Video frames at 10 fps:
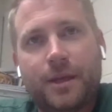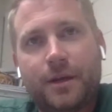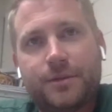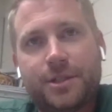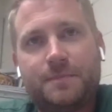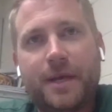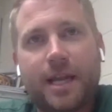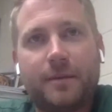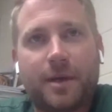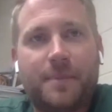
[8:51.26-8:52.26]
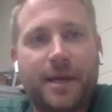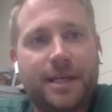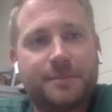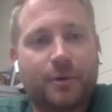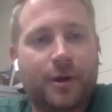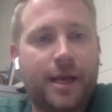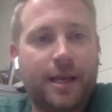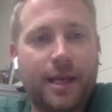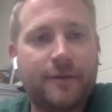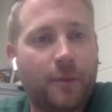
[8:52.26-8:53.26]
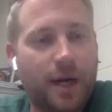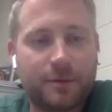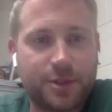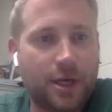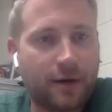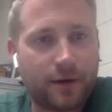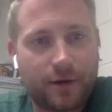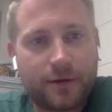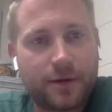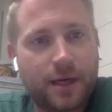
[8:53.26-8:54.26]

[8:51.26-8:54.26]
Just being able to pick his brain, even when I was younger,